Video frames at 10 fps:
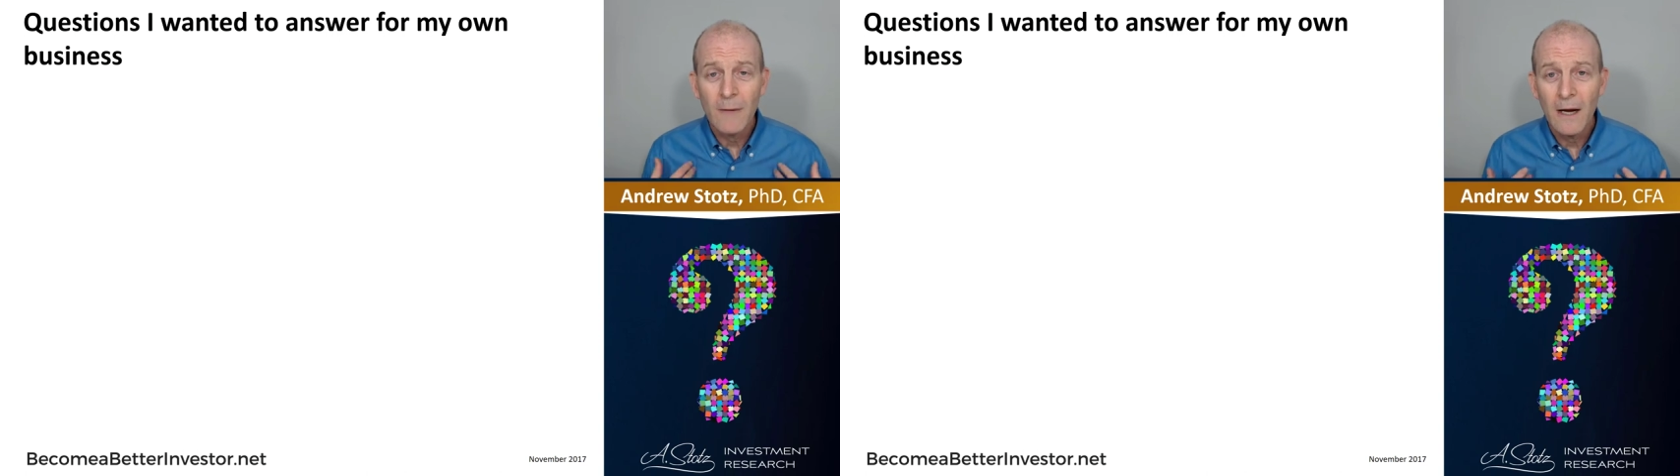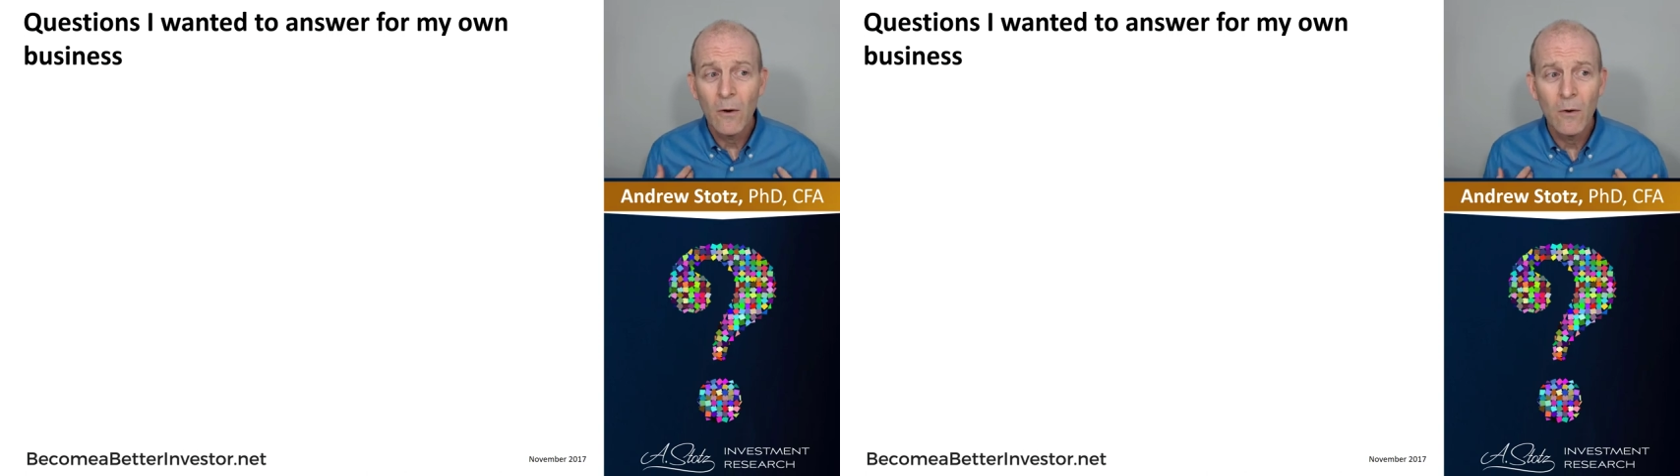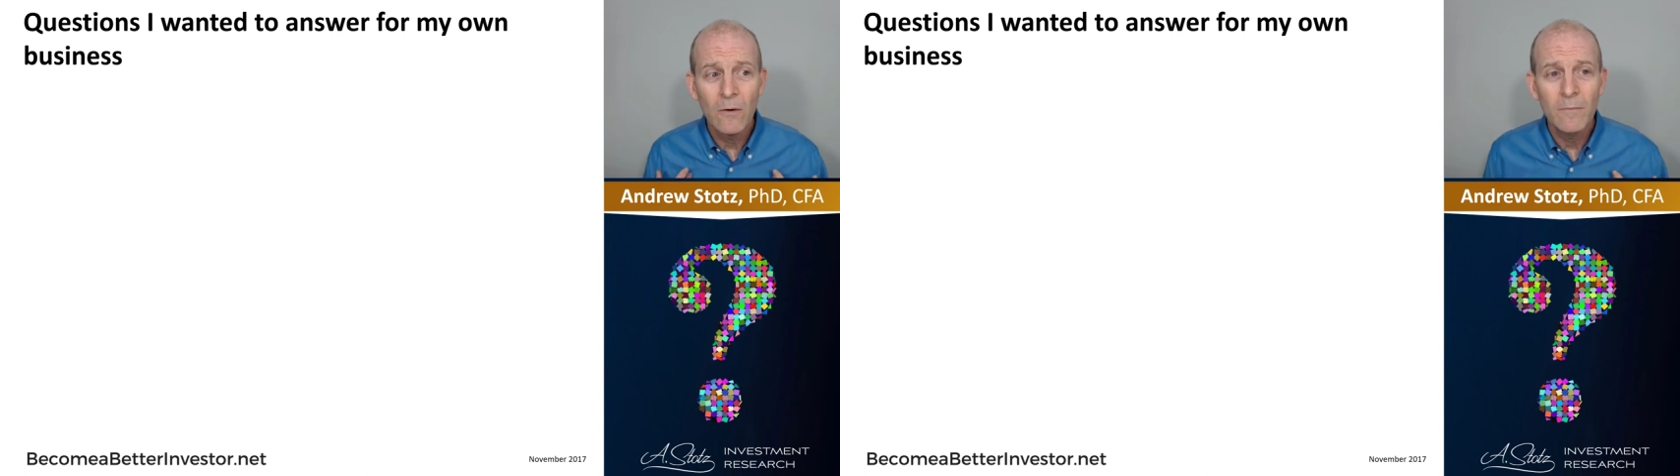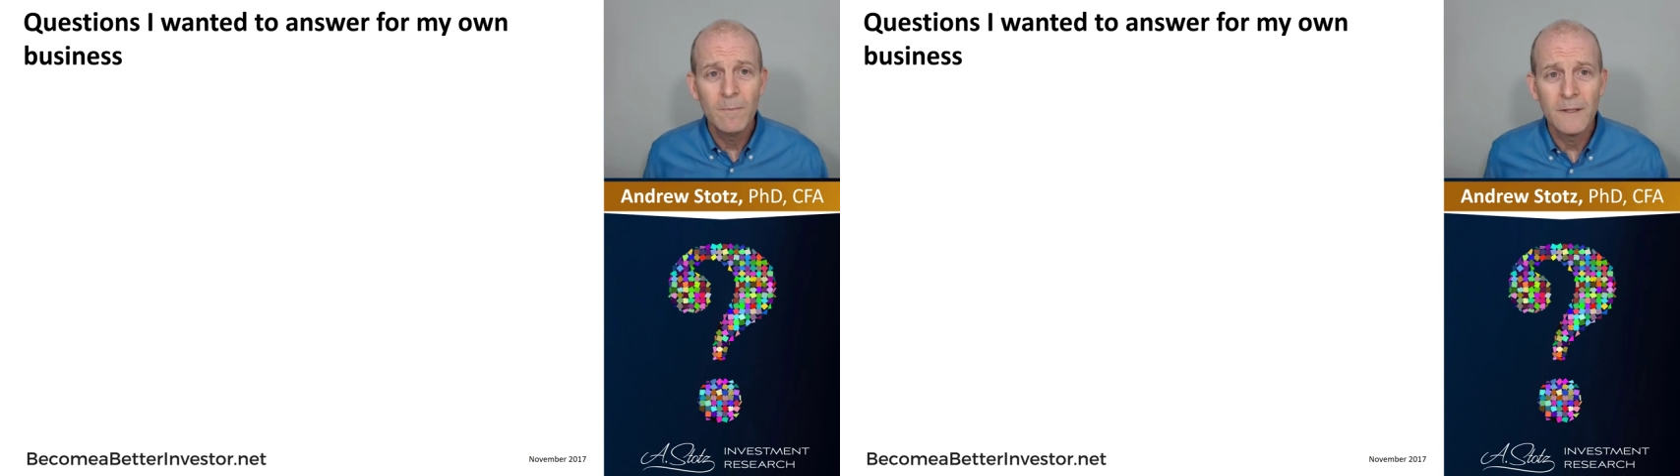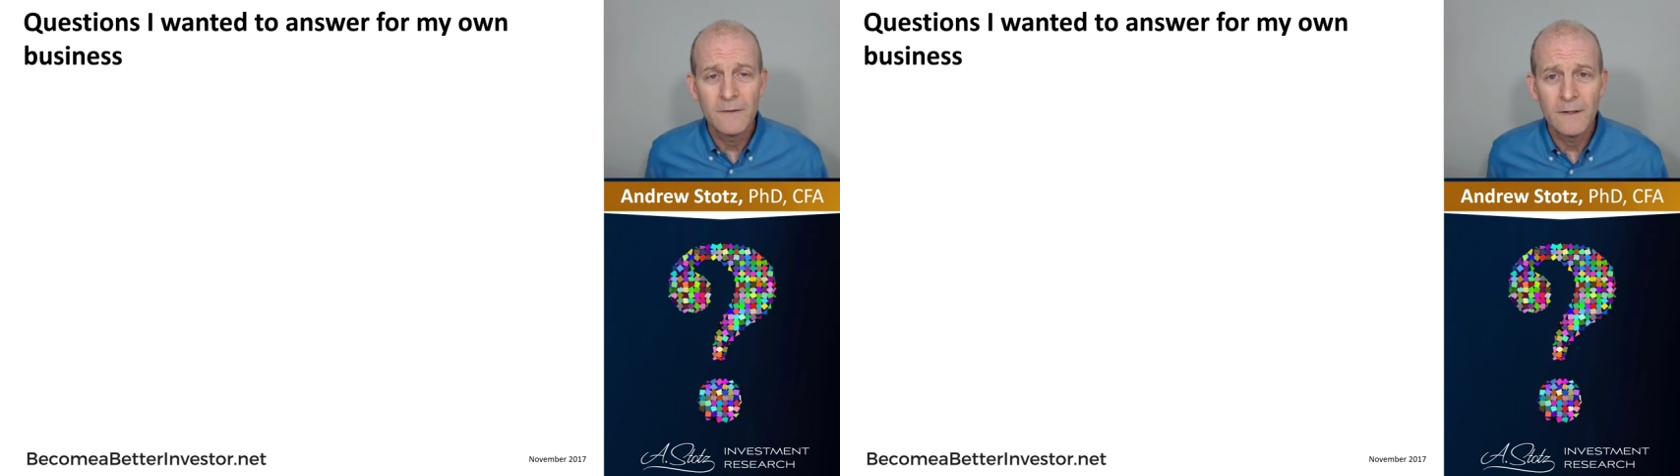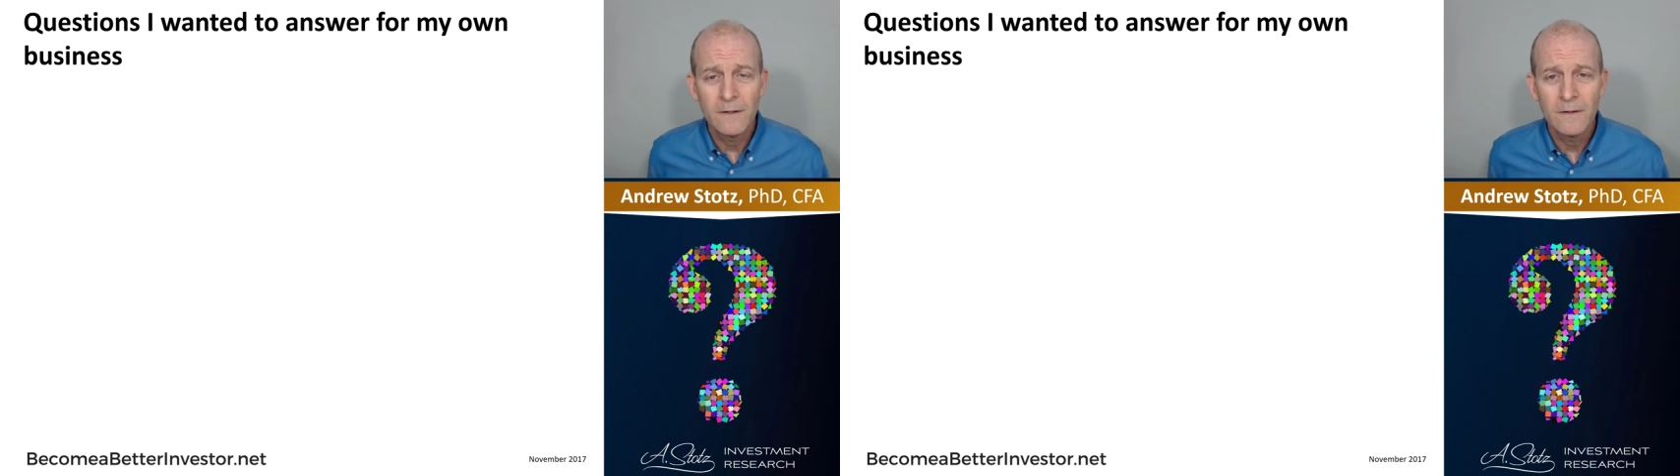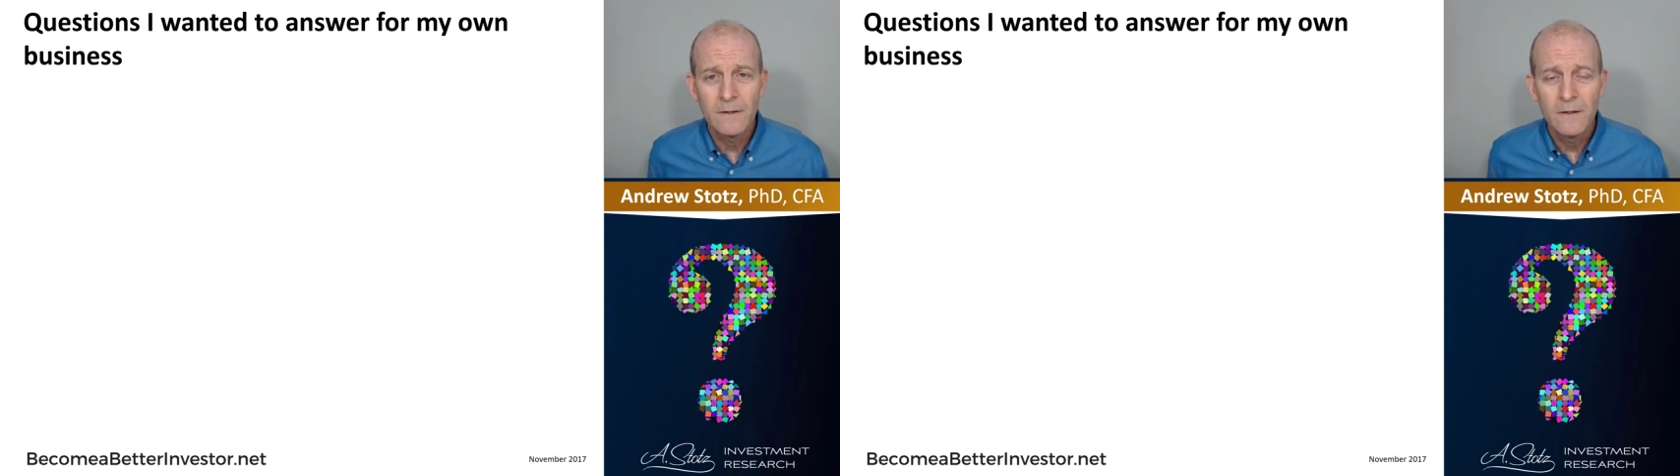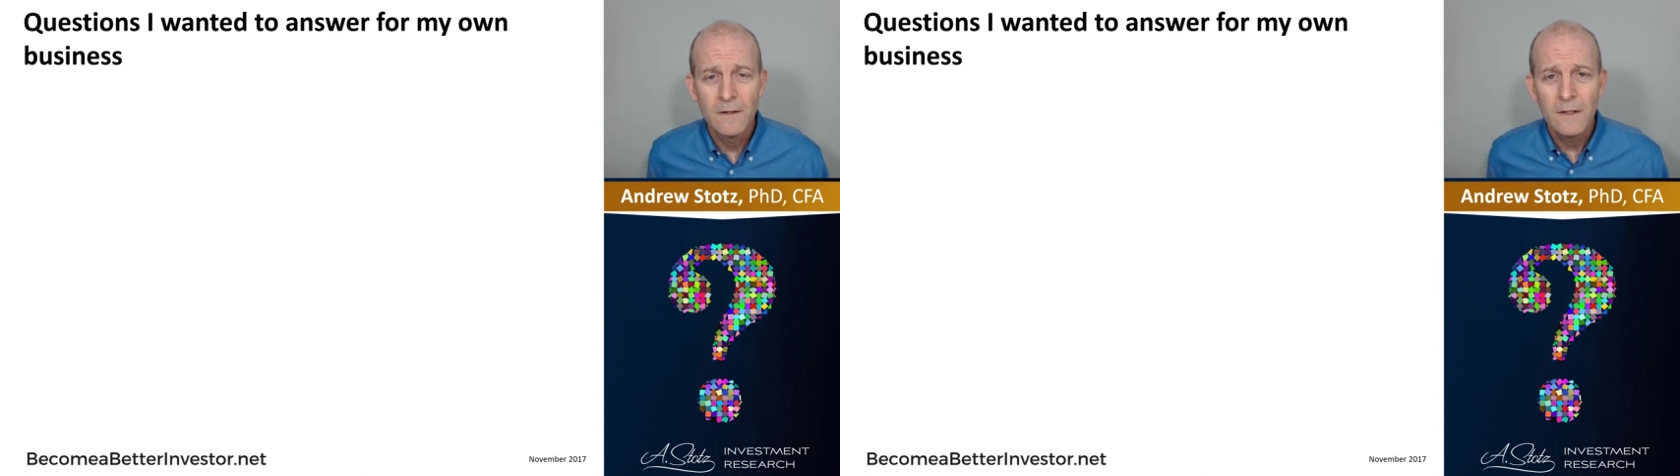my own business